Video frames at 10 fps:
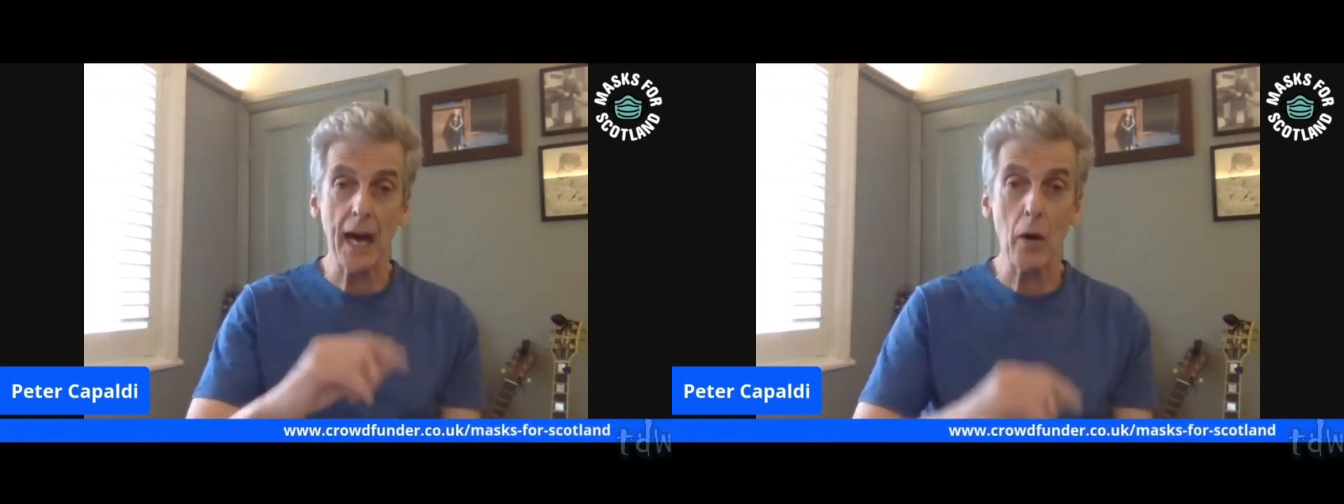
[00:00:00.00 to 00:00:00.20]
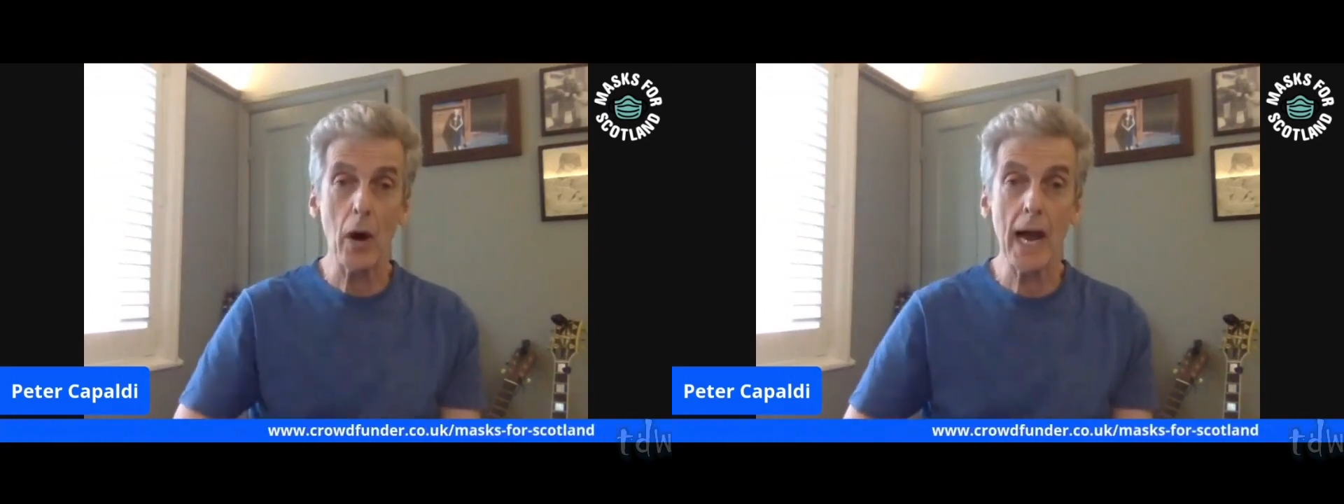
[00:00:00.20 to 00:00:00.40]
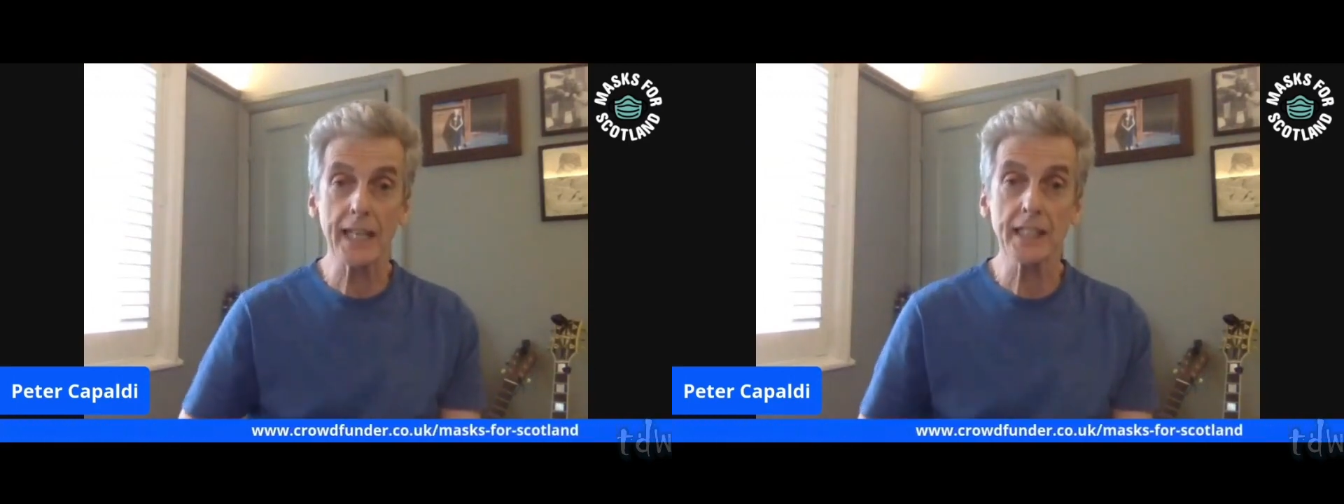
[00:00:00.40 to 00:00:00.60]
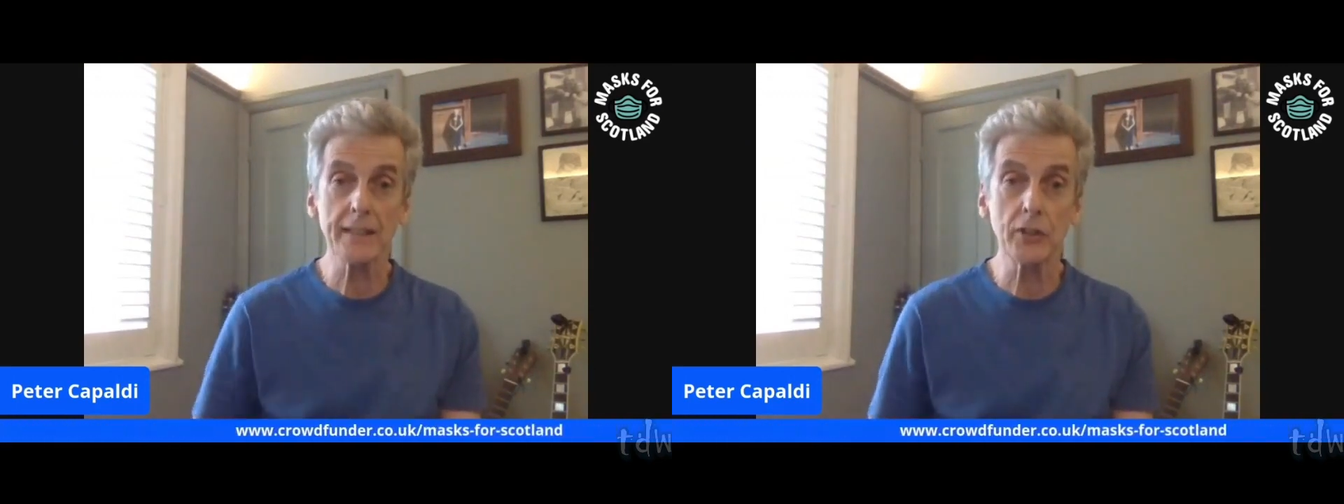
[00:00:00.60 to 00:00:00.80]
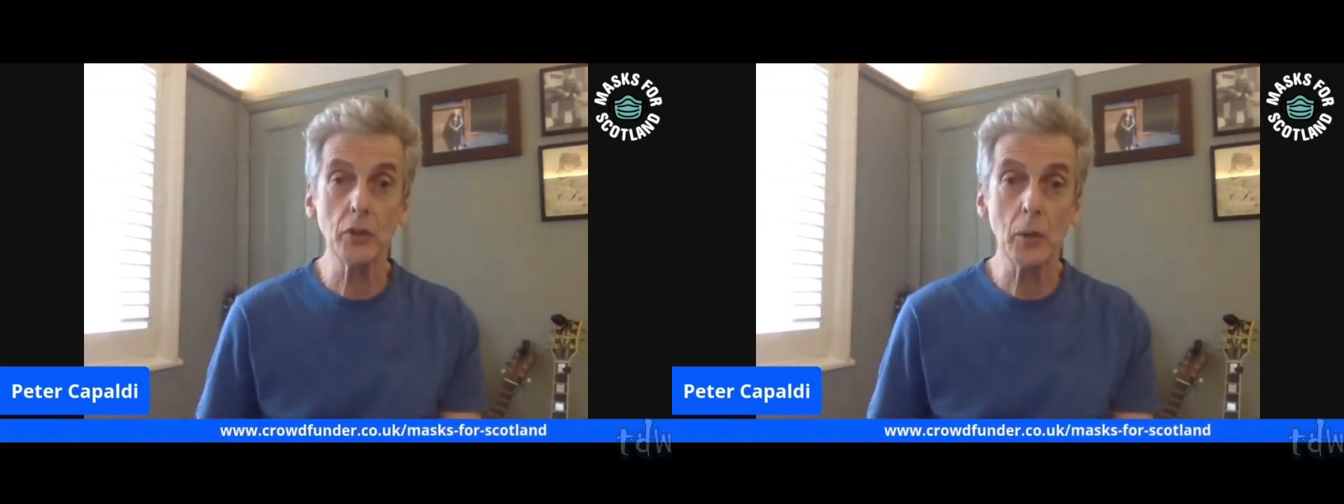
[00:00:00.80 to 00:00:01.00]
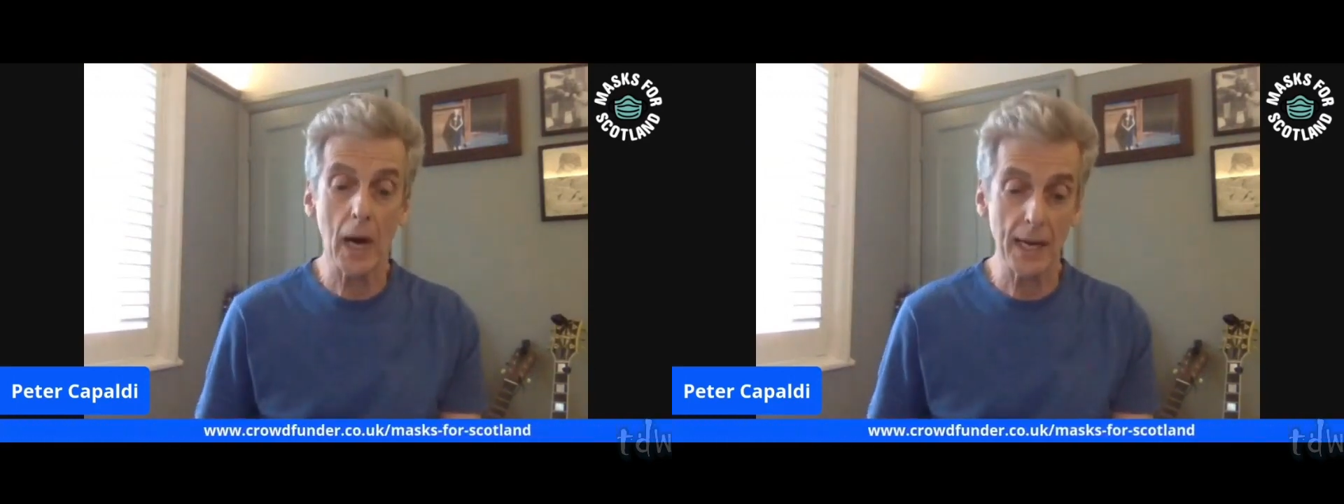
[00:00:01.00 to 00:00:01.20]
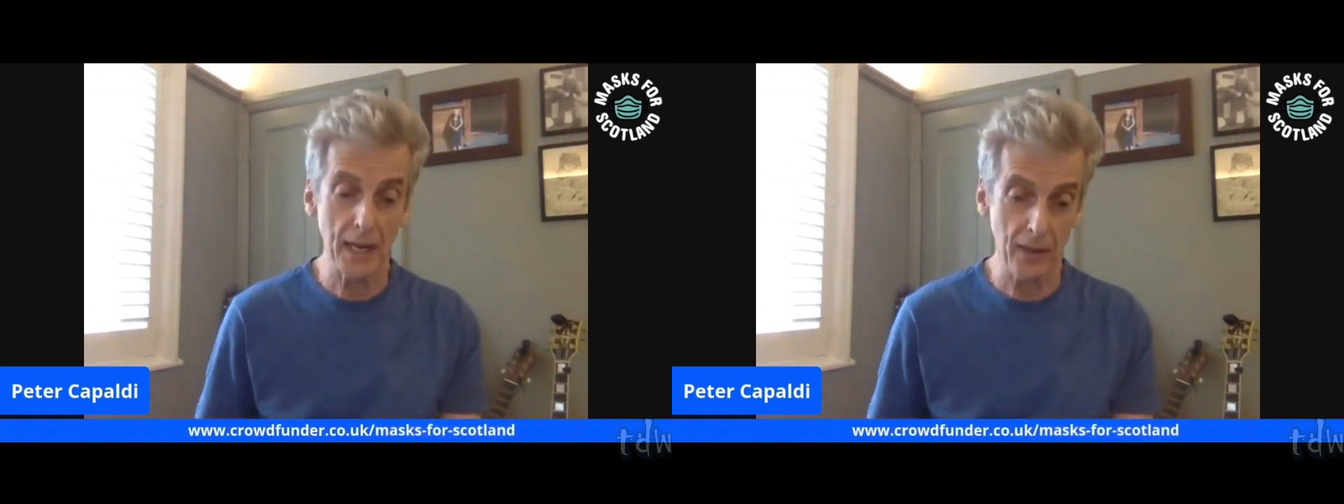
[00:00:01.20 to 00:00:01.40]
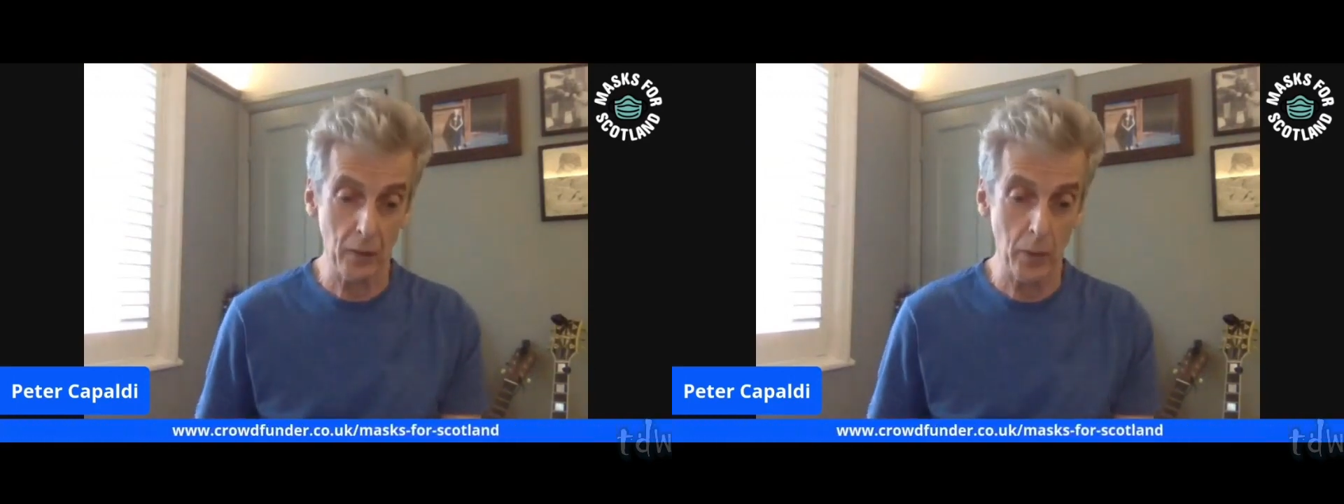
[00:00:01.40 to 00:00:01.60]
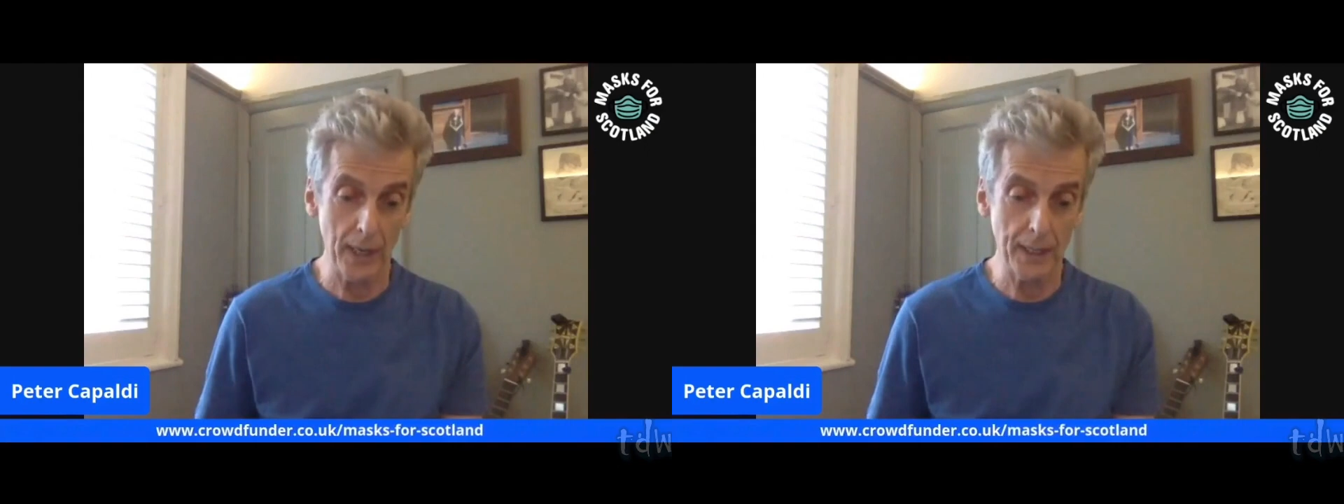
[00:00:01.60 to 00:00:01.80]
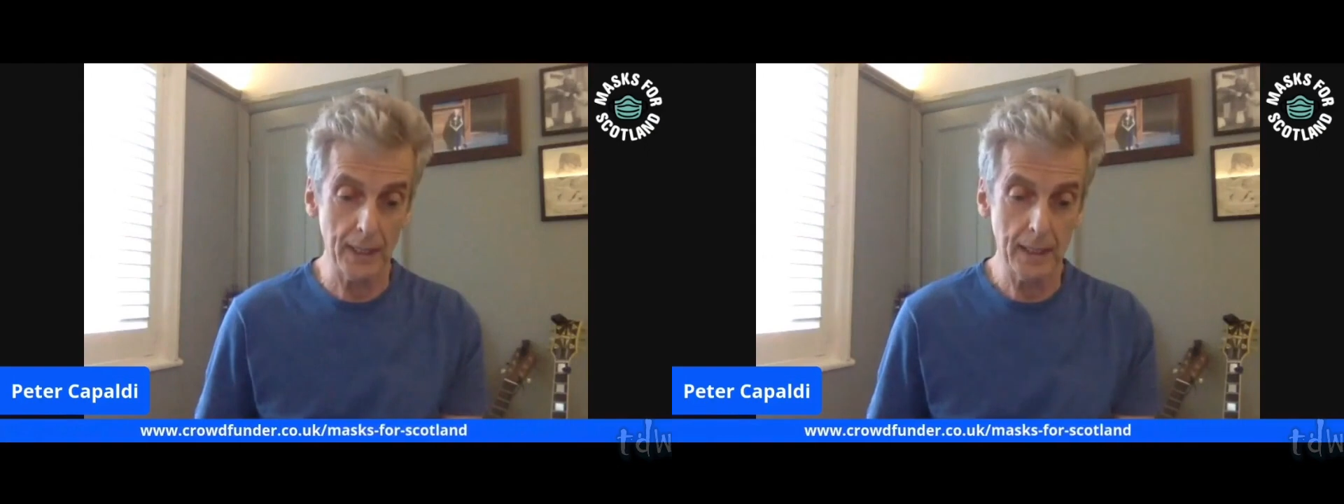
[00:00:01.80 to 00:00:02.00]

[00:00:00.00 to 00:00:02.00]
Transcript: Now I ask of you another.